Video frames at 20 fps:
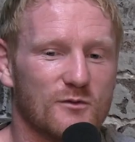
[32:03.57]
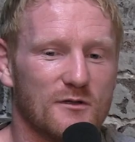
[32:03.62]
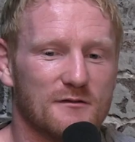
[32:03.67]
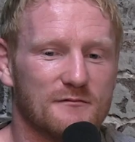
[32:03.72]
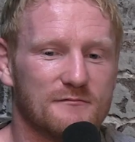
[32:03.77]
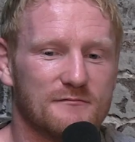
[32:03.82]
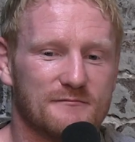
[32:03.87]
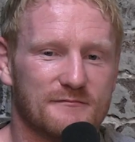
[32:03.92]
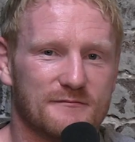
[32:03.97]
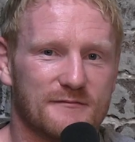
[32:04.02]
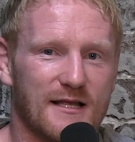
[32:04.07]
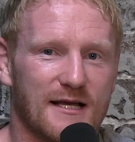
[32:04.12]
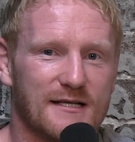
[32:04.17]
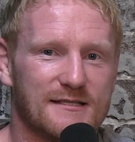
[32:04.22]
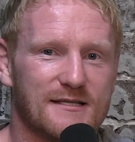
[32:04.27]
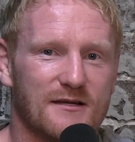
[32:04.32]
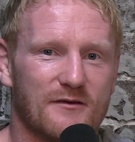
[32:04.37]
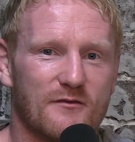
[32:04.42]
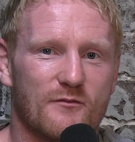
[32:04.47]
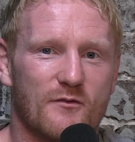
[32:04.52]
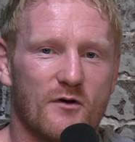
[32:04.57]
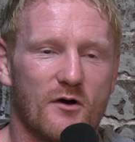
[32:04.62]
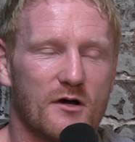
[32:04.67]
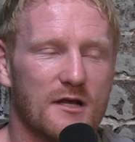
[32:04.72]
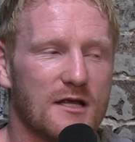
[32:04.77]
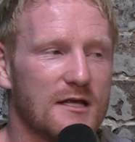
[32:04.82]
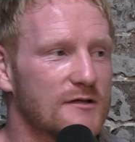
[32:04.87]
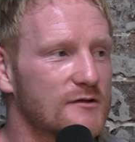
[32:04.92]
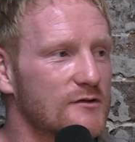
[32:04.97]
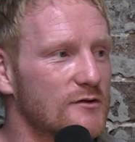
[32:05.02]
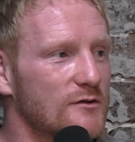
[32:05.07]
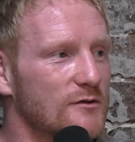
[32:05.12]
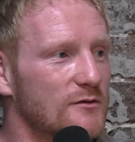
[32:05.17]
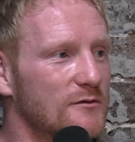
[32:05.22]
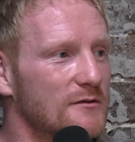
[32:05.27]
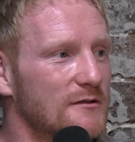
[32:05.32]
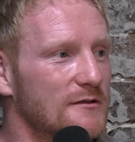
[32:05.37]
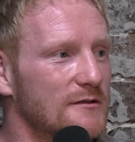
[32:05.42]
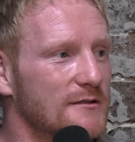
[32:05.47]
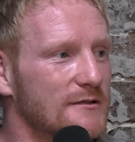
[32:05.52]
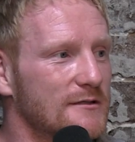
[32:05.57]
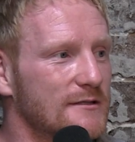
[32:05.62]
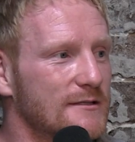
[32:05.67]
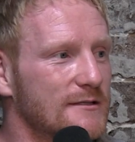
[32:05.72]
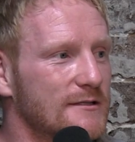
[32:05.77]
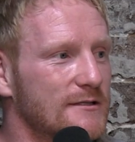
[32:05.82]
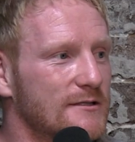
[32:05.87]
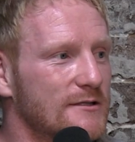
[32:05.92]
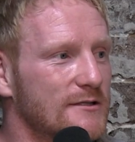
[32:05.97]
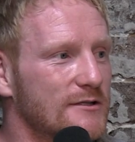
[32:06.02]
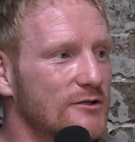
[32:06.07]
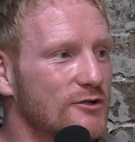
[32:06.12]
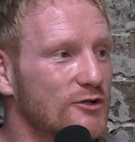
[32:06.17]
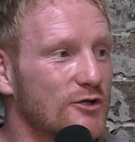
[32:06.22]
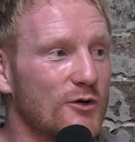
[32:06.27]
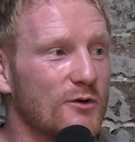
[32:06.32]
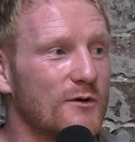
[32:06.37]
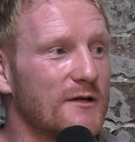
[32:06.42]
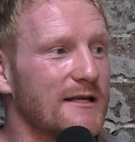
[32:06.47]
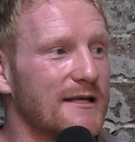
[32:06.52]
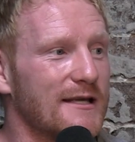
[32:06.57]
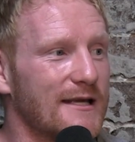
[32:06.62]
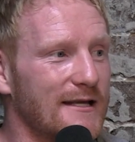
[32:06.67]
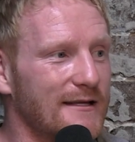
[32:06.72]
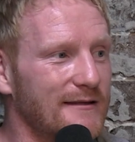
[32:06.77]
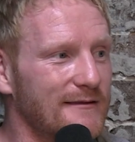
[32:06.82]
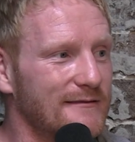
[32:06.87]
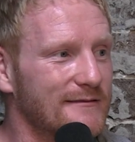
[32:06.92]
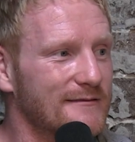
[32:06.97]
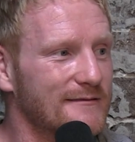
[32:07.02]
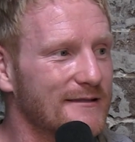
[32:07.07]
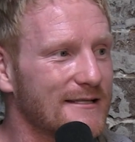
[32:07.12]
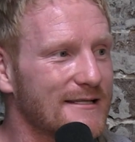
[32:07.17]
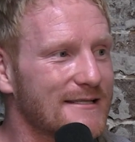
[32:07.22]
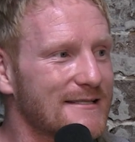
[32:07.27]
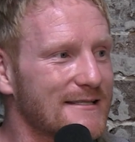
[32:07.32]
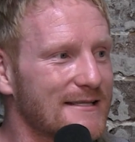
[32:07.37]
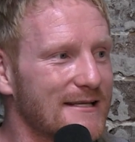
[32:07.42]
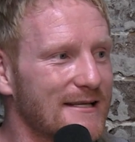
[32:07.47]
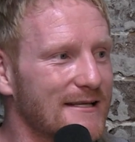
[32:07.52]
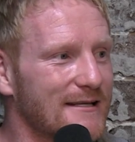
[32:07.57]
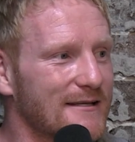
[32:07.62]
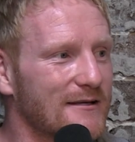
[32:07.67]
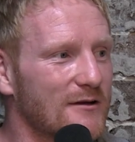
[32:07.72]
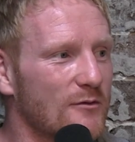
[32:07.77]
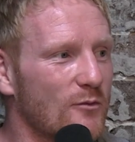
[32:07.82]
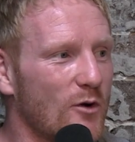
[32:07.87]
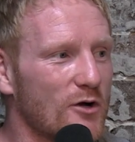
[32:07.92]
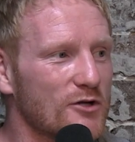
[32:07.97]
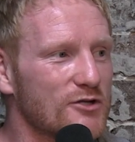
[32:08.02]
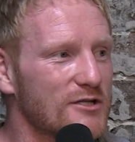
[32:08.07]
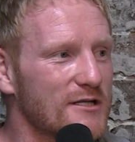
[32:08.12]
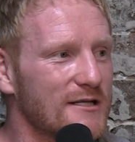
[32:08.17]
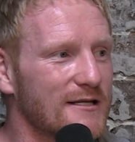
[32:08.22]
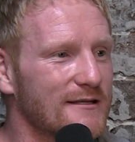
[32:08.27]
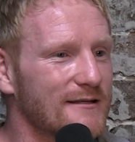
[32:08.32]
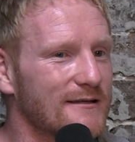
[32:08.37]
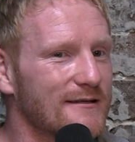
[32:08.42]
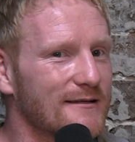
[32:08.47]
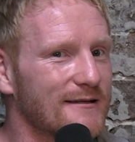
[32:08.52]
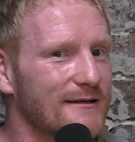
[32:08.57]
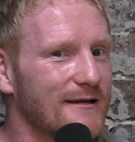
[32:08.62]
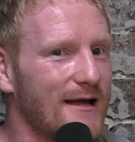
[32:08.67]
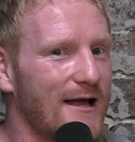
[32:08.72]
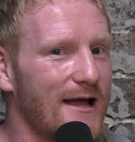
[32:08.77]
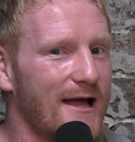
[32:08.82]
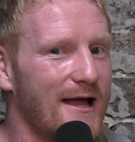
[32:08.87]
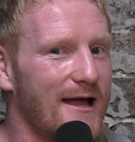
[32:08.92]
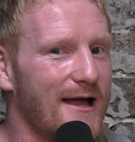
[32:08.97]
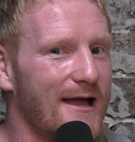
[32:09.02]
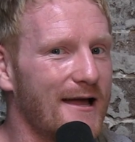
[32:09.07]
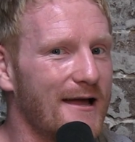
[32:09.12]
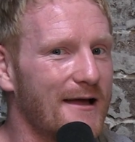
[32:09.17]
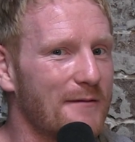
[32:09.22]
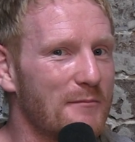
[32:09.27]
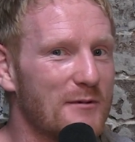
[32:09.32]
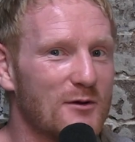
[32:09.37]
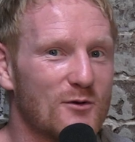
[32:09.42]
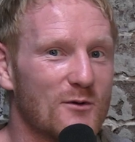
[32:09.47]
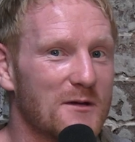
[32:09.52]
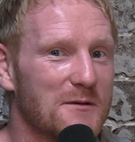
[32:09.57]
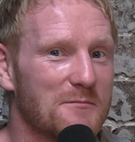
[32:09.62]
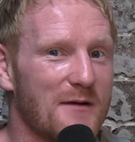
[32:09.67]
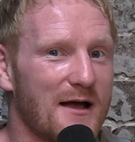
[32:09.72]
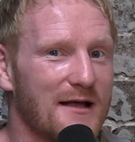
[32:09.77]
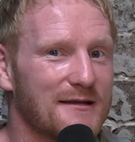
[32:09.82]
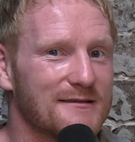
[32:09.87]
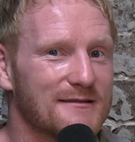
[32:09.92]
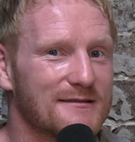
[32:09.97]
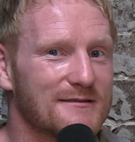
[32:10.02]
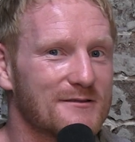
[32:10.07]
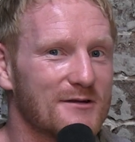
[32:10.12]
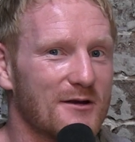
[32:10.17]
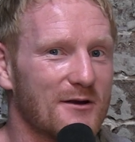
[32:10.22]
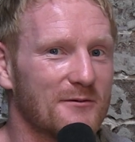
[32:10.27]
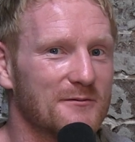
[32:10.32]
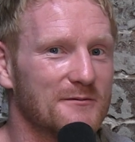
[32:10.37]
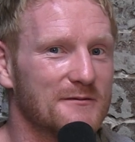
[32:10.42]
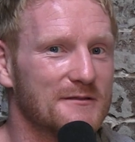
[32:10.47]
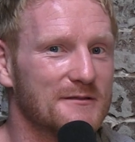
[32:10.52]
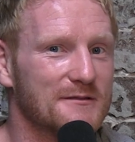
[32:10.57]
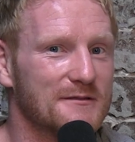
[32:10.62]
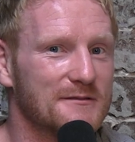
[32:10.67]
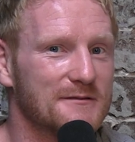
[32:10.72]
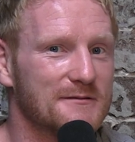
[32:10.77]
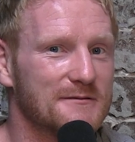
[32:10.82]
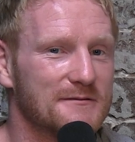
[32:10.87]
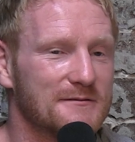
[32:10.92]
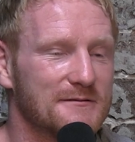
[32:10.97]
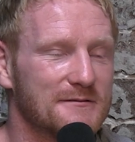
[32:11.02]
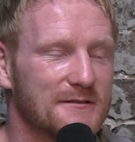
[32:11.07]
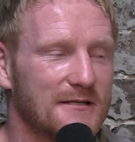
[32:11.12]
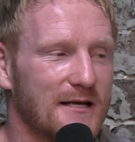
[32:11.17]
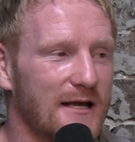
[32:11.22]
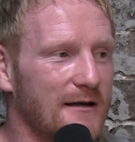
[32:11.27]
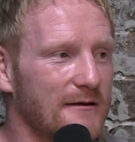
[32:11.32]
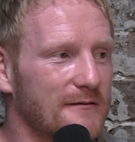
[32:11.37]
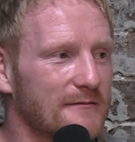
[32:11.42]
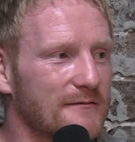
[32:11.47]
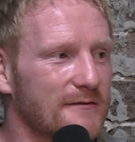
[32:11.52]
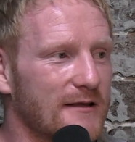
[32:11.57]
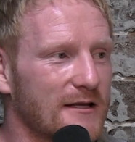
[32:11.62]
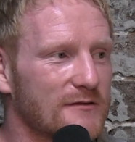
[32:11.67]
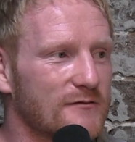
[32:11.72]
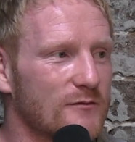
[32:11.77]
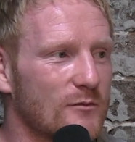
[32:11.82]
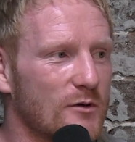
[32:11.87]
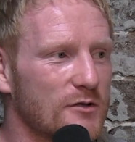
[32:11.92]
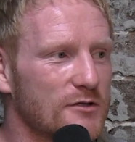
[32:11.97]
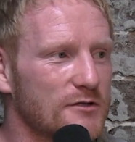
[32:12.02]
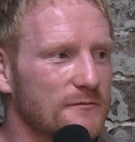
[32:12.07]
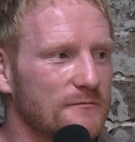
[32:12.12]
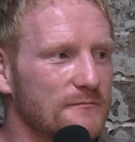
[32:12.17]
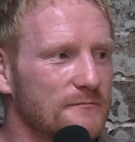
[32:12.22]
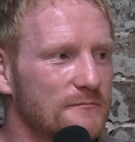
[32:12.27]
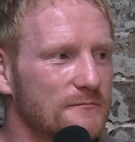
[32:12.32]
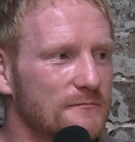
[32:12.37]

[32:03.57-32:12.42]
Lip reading: Well, thanks everybody to tuning in, listening, watching Midweek Matters. So, yeah, thanks for watching.